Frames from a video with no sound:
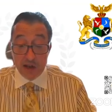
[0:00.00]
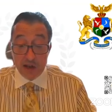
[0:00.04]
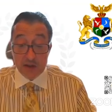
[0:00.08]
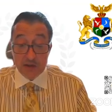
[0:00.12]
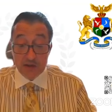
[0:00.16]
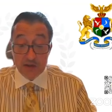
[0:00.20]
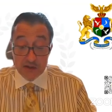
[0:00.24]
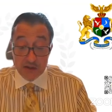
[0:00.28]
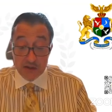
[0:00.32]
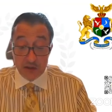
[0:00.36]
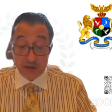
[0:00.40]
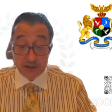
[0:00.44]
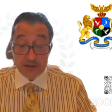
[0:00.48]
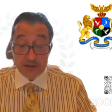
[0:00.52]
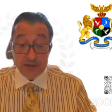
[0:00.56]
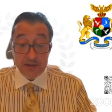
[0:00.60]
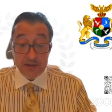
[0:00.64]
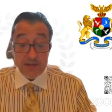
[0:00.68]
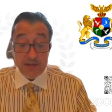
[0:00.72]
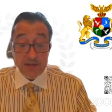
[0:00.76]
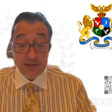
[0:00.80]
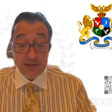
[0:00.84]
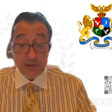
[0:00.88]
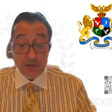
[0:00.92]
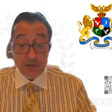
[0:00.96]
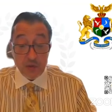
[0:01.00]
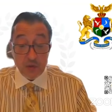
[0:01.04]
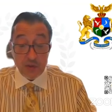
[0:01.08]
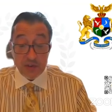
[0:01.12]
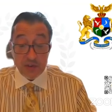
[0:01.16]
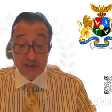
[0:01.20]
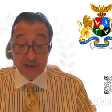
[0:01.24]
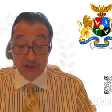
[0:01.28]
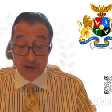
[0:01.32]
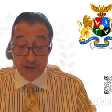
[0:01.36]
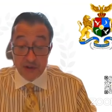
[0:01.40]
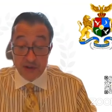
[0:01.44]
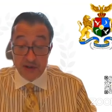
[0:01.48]
Consultant to
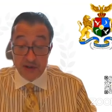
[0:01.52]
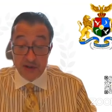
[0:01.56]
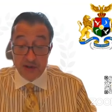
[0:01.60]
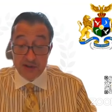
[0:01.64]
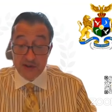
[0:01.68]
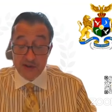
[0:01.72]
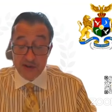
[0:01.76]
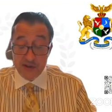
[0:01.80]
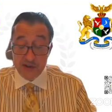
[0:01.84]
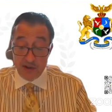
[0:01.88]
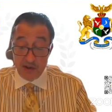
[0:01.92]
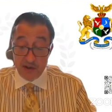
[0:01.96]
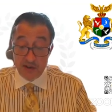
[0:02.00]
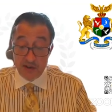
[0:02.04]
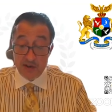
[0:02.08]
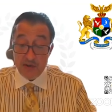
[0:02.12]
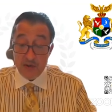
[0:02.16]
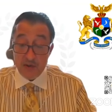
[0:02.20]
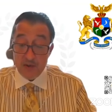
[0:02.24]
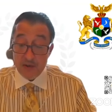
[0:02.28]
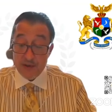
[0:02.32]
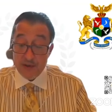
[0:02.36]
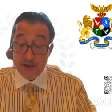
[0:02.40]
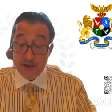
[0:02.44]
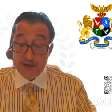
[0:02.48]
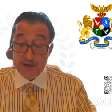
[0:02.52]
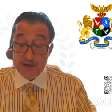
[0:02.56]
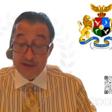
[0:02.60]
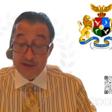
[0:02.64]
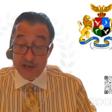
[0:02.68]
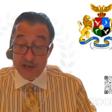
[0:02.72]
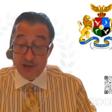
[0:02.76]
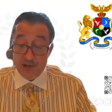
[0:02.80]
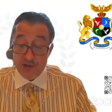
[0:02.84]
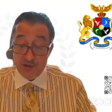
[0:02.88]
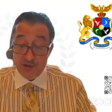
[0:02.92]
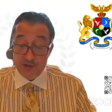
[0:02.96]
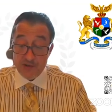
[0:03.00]
attorneys and other
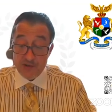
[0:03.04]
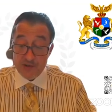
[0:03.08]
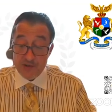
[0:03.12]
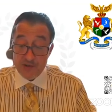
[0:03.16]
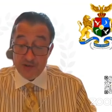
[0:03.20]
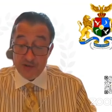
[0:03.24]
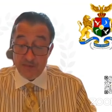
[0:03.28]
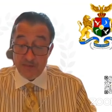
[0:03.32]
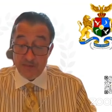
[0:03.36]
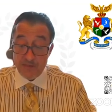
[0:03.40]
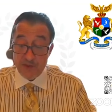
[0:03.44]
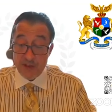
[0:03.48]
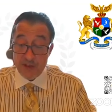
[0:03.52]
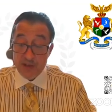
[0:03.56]
organizations,